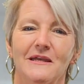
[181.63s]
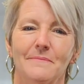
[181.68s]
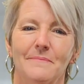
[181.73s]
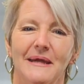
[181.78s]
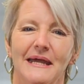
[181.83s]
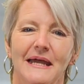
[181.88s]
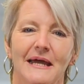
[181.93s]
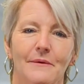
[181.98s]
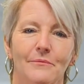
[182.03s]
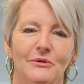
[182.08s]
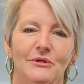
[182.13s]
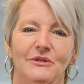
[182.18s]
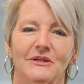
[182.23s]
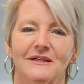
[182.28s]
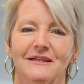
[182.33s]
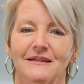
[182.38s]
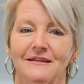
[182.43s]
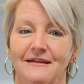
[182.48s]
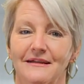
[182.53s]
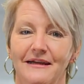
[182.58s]
to be able
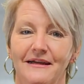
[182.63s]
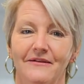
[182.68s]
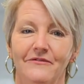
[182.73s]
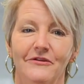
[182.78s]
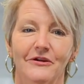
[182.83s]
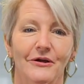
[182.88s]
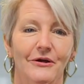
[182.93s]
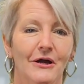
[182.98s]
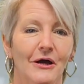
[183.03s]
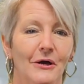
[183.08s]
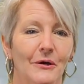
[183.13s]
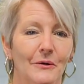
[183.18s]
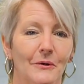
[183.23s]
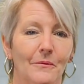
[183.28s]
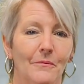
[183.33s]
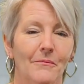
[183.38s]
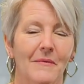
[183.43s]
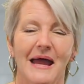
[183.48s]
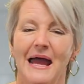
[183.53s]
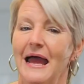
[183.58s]
to leave your
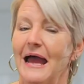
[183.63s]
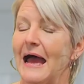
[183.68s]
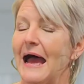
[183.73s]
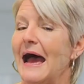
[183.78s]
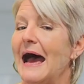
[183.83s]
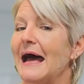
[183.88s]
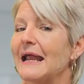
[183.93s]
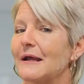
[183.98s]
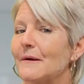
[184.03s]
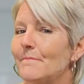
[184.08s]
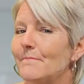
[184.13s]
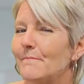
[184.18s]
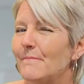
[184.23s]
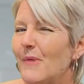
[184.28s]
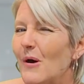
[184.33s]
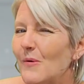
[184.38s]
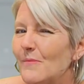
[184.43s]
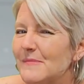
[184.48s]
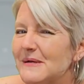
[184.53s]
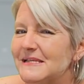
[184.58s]
home at a
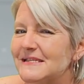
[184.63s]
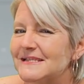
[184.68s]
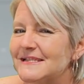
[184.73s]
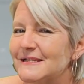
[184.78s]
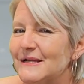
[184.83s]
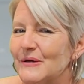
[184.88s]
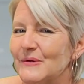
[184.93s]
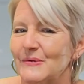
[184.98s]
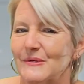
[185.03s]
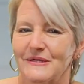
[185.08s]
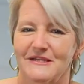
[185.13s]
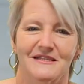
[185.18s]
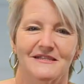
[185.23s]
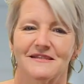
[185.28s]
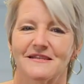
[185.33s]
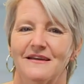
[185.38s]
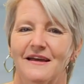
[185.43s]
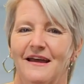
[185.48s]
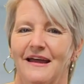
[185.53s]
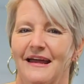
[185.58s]
moment's
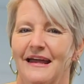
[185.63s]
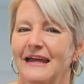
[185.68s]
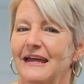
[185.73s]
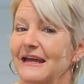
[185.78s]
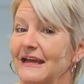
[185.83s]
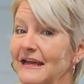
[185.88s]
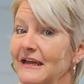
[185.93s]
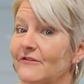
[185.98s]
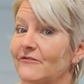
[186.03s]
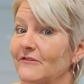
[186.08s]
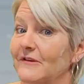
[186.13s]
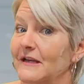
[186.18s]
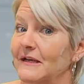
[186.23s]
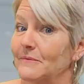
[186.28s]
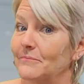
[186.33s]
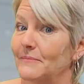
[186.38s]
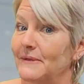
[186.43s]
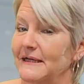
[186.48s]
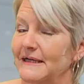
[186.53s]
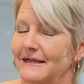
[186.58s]
notice, if
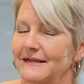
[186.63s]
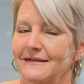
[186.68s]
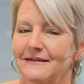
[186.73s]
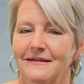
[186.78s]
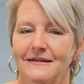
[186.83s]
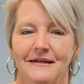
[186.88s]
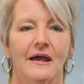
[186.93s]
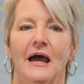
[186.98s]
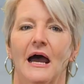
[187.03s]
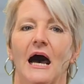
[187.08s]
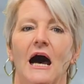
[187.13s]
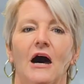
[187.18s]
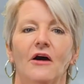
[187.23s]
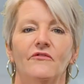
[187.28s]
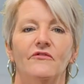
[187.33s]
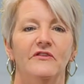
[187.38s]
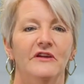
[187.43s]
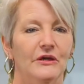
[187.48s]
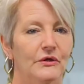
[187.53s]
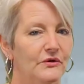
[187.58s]
need be. A
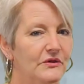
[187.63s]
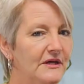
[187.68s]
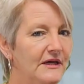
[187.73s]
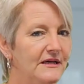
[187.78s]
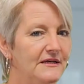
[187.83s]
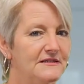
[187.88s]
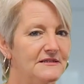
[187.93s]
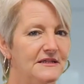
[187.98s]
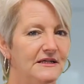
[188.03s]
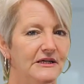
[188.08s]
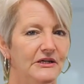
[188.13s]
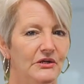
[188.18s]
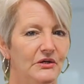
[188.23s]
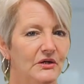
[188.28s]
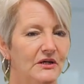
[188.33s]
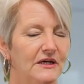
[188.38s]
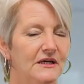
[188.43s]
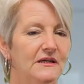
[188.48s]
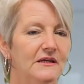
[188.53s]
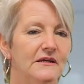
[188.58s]
few things that
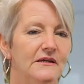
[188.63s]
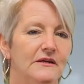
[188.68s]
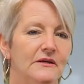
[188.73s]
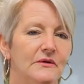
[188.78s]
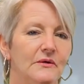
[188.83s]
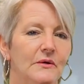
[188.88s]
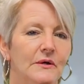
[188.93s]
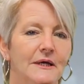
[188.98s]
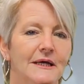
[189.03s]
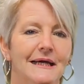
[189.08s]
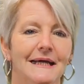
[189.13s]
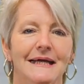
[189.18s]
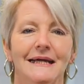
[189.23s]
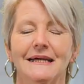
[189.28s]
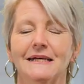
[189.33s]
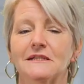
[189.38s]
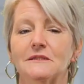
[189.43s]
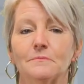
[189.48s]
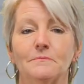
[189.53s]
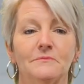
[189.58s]
you can do
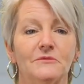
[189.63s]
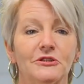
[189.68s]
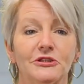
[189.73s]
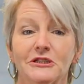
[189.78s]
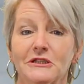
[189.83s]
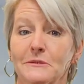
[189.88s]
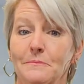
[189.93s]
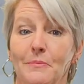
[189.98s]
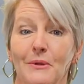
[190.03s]
is just